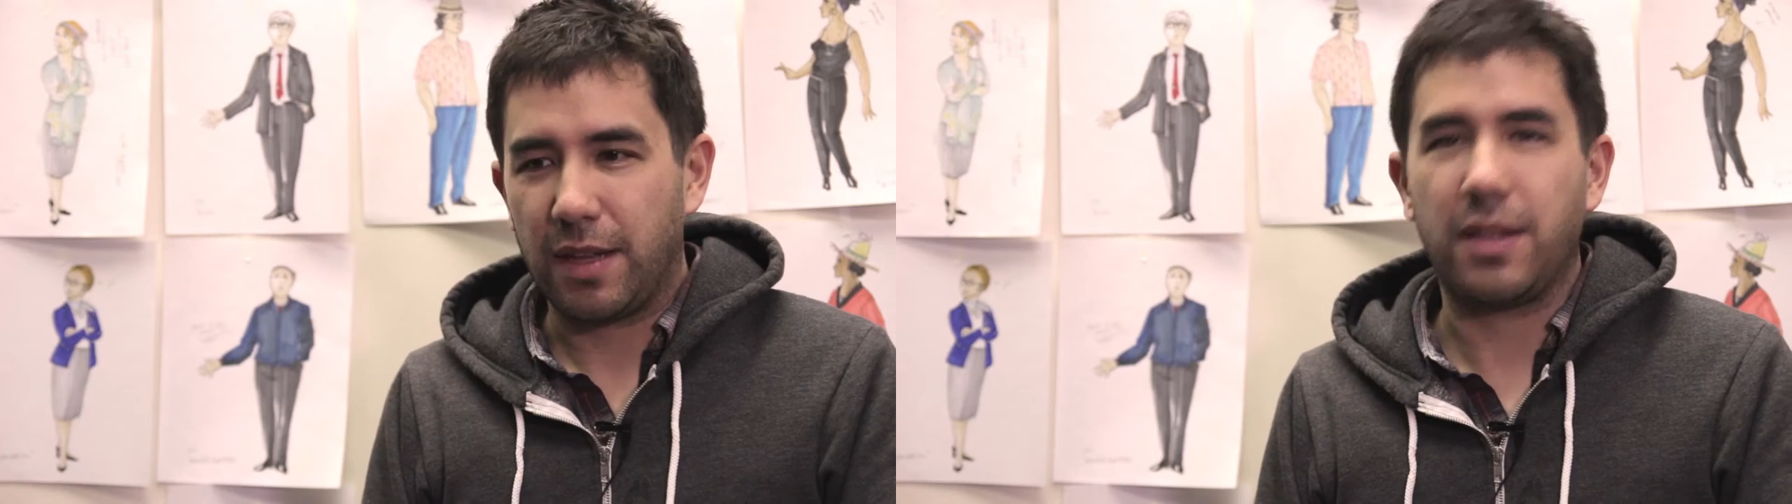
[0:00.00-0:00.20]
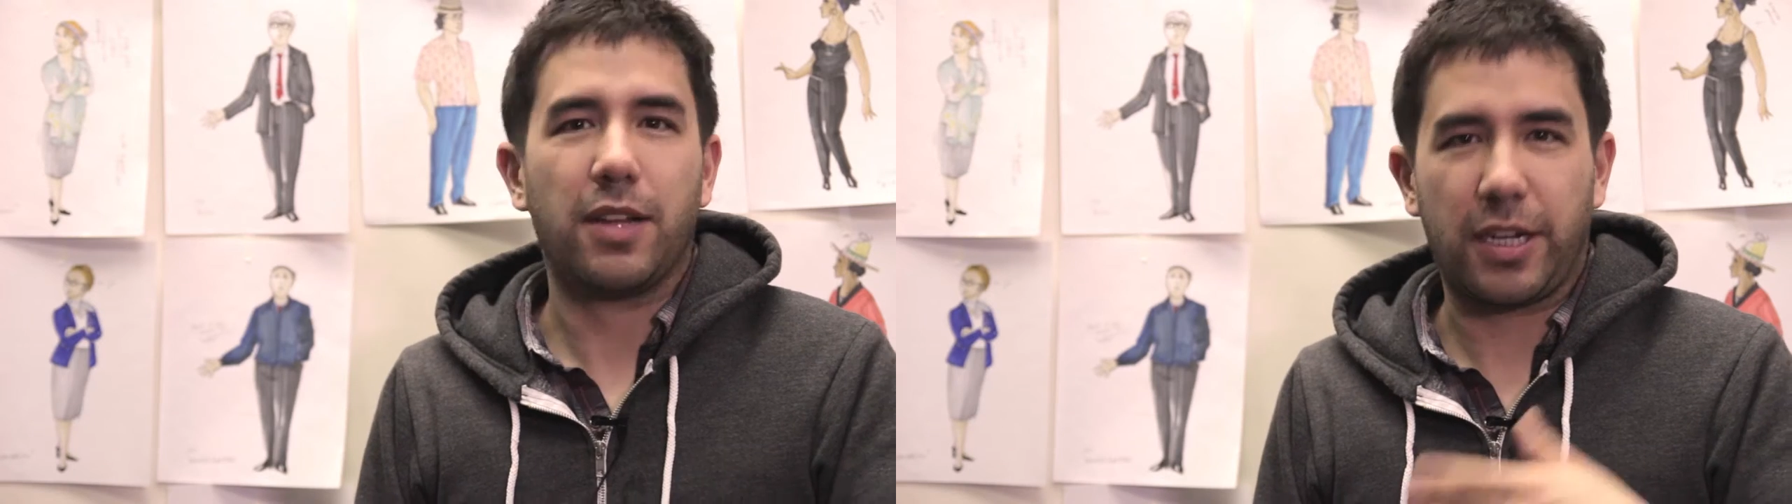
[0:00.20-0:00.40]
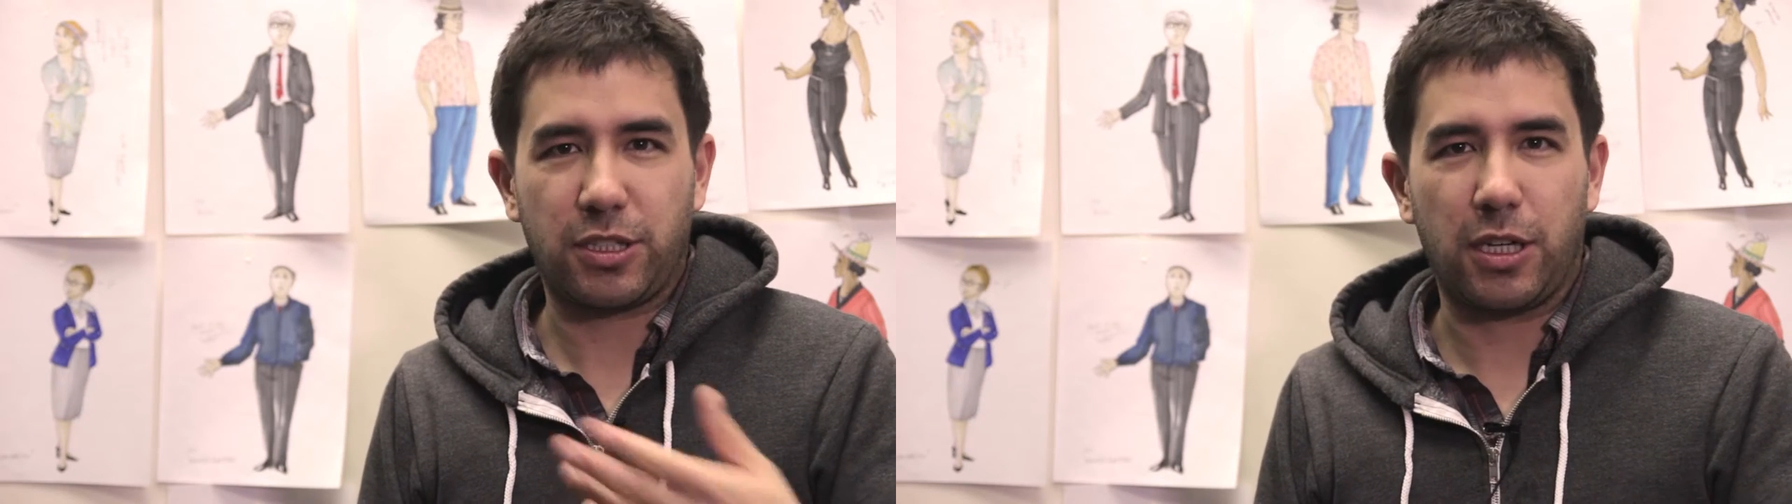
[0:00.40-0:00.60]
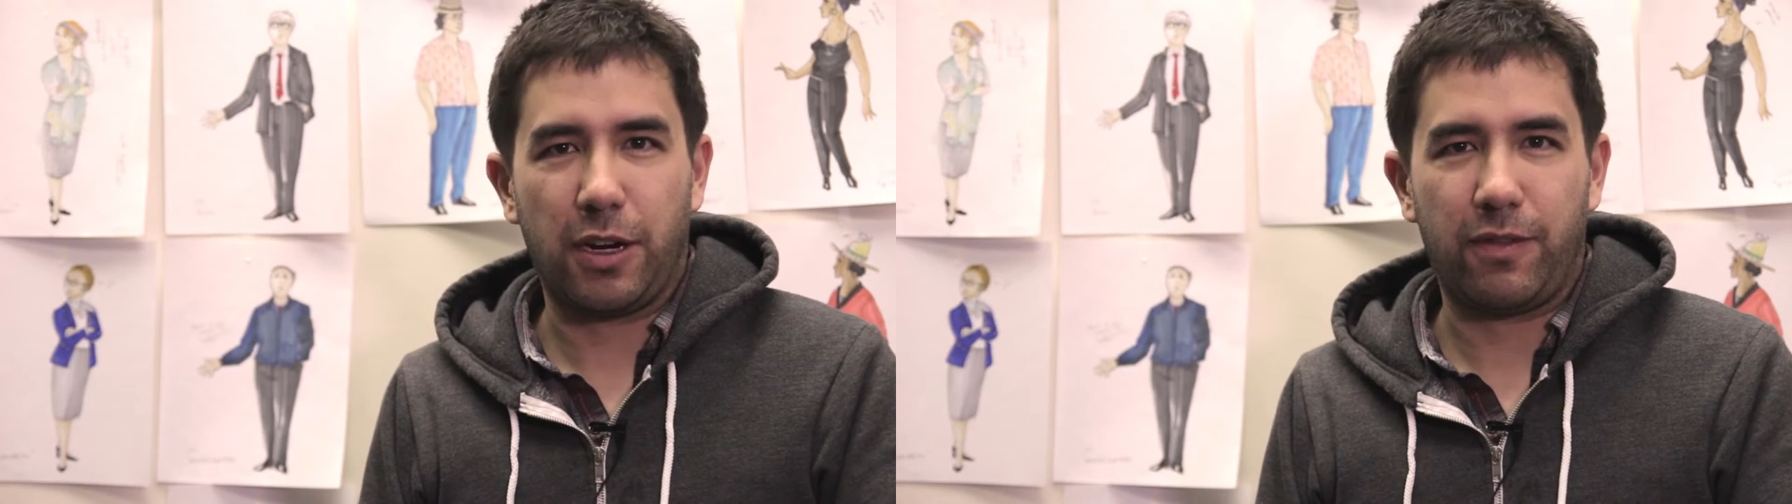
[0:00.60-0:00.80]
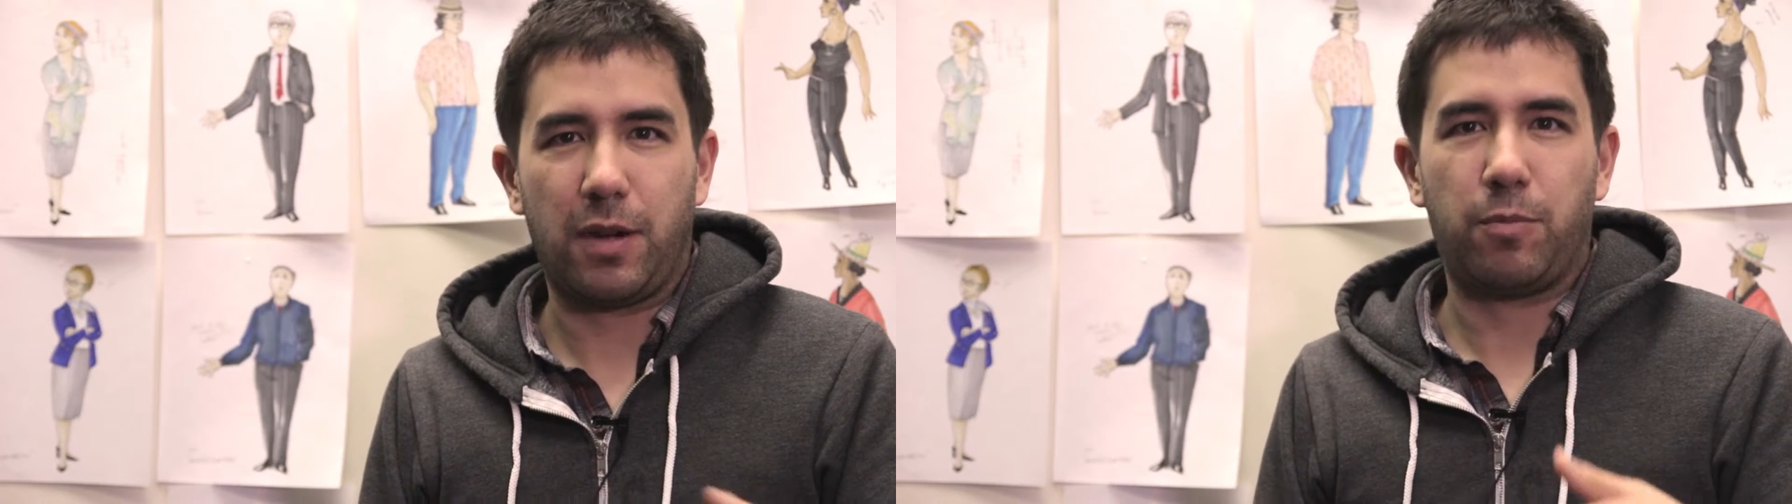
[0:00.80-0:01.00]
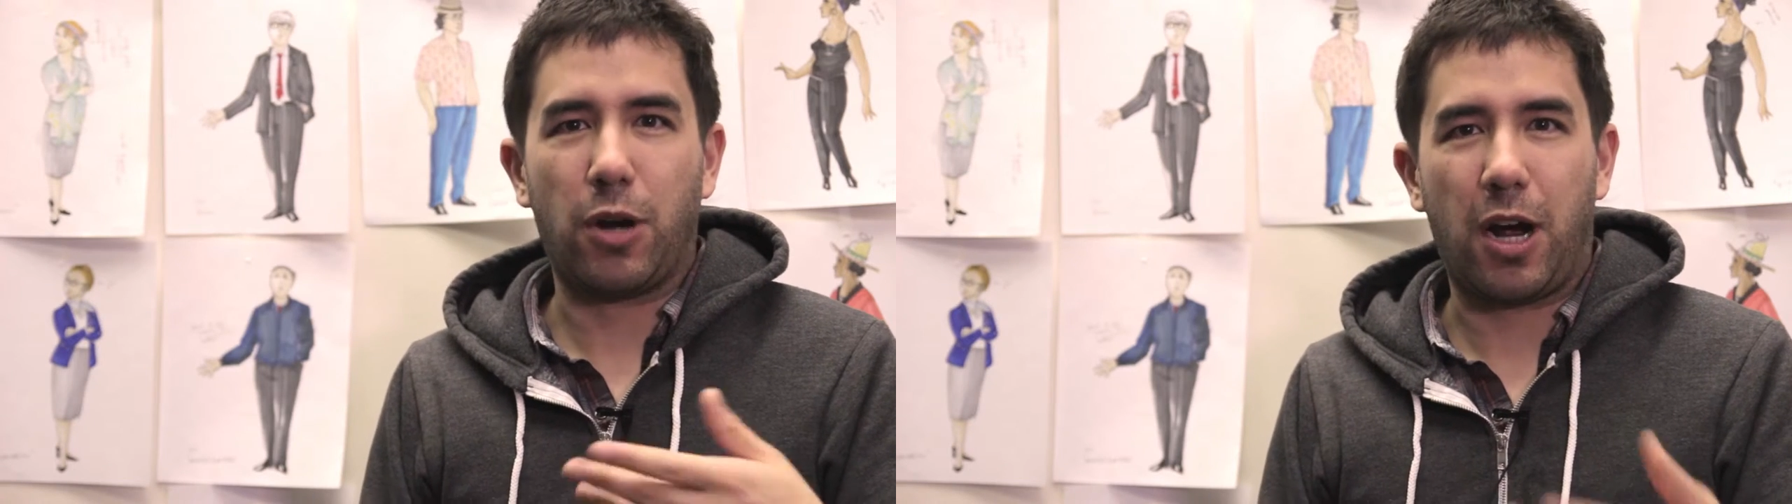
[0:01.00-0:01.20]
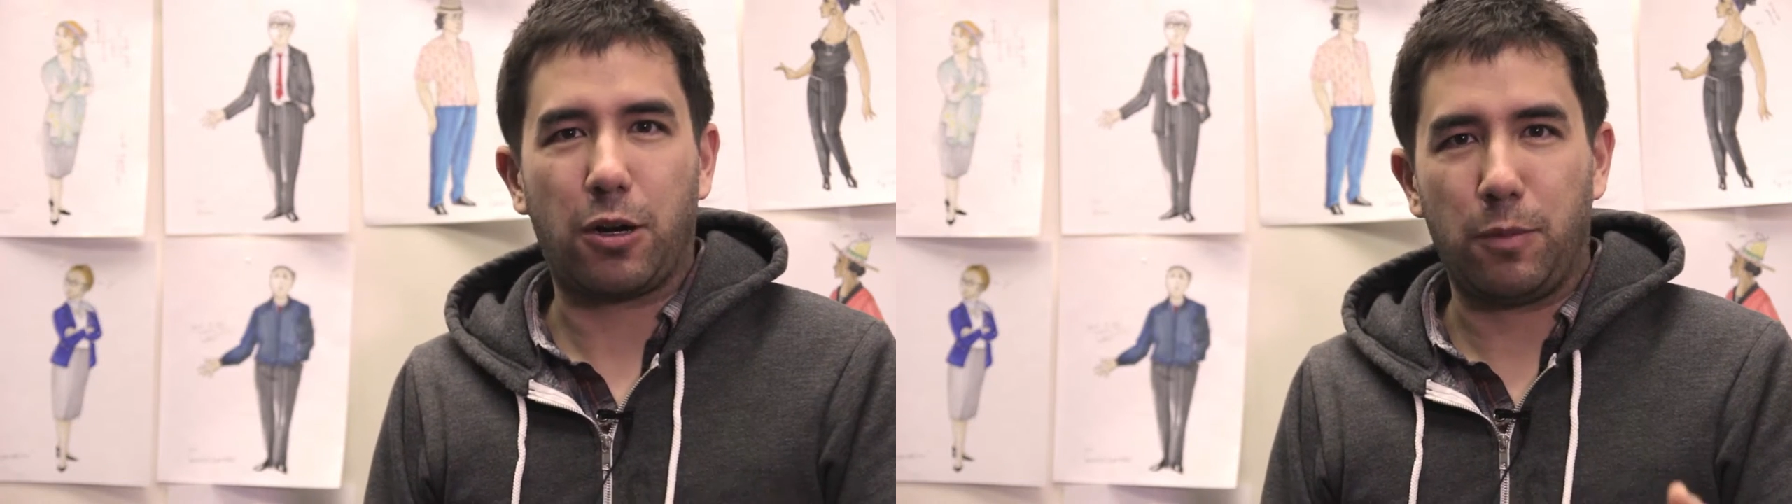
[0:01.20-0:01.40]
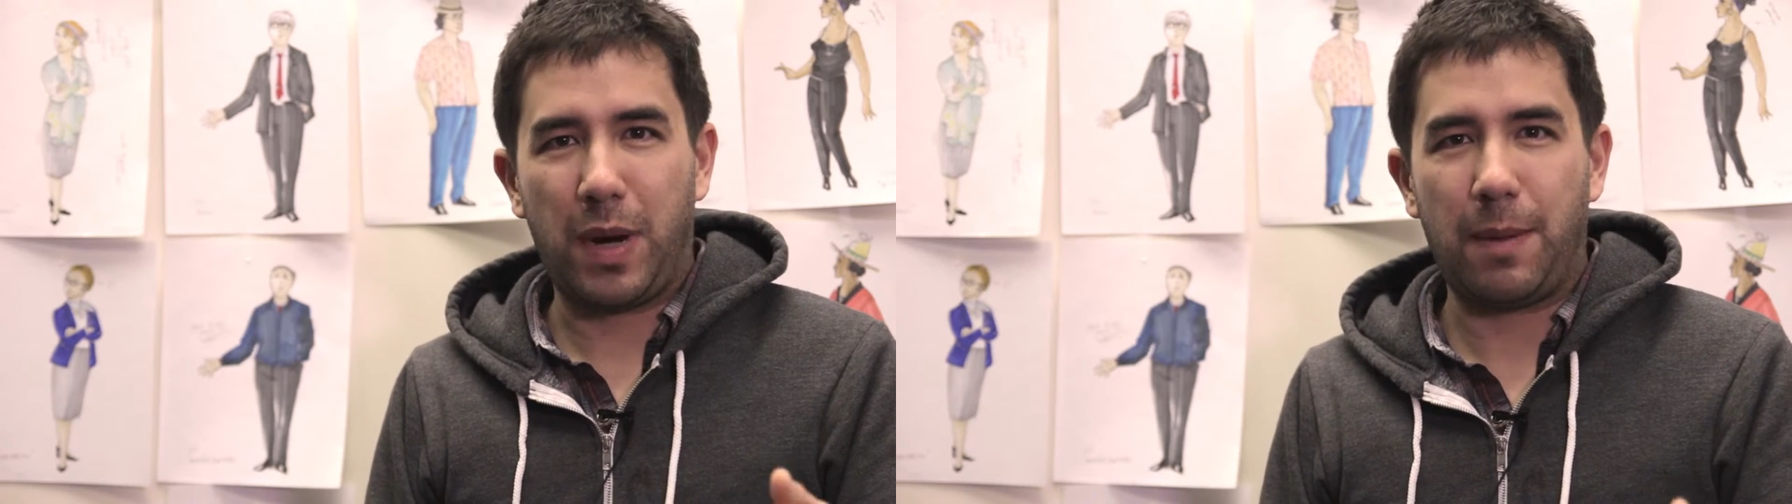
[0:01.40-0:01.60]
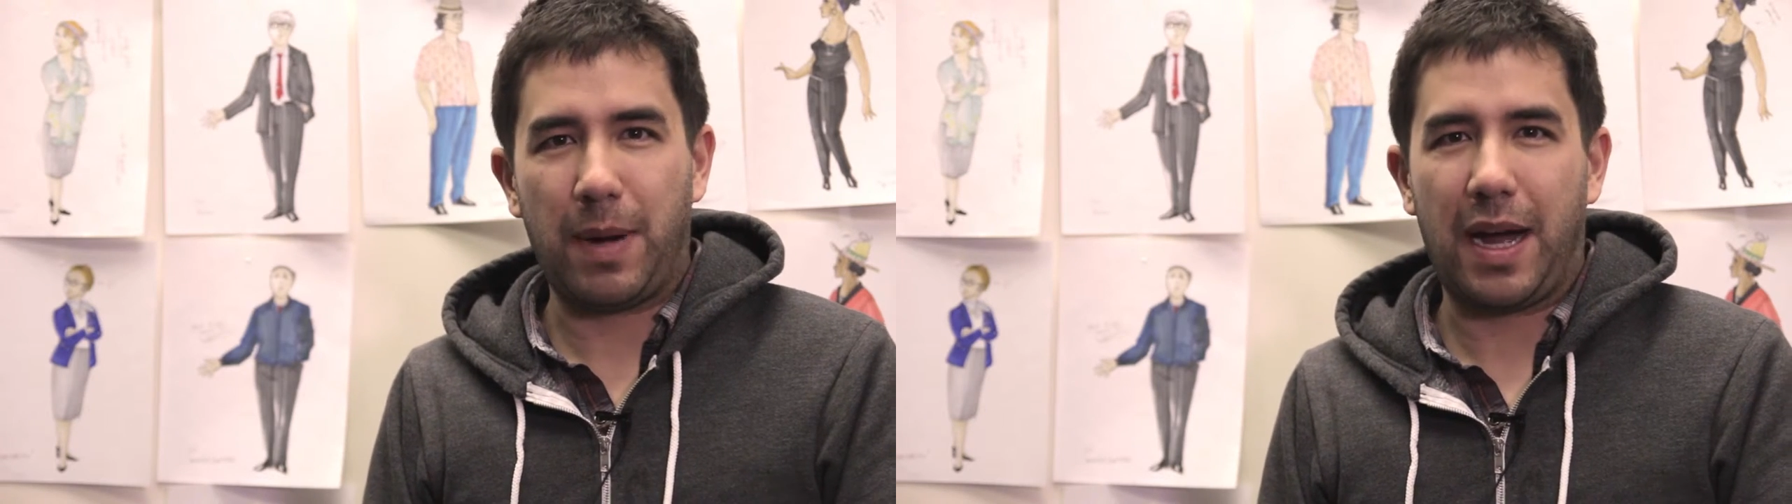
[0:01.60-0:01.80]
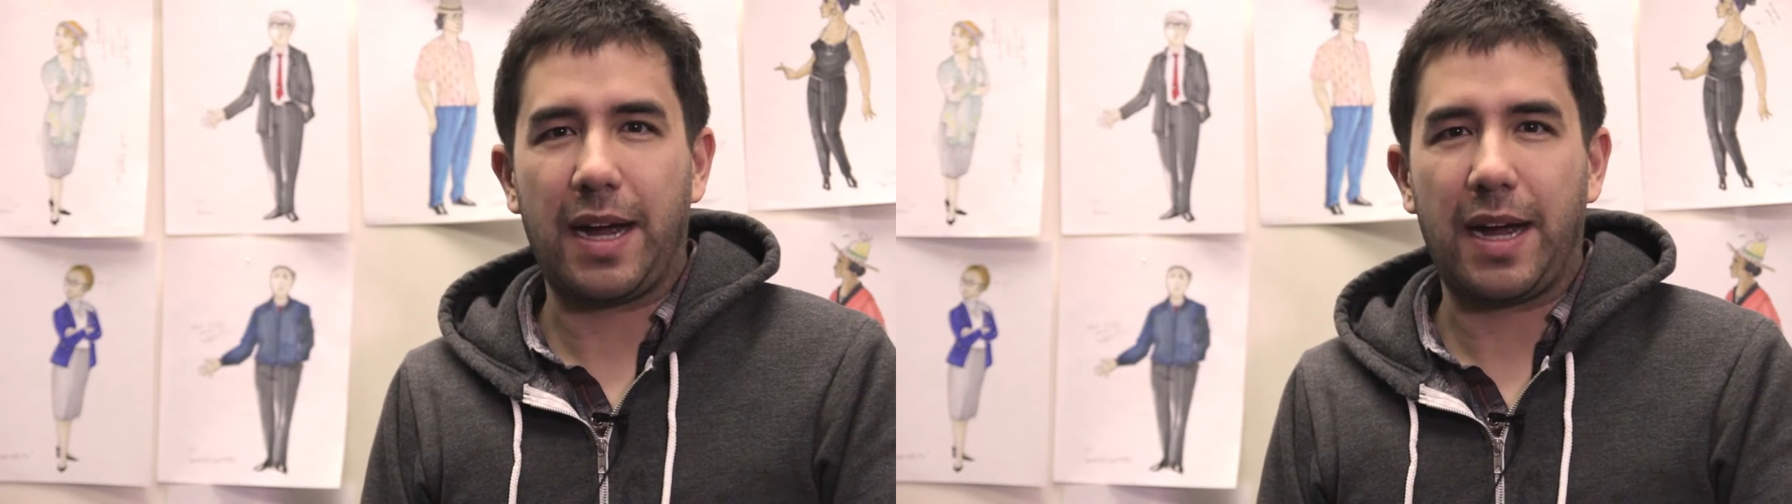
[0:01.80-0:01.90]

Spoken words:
the election of Barack Obama.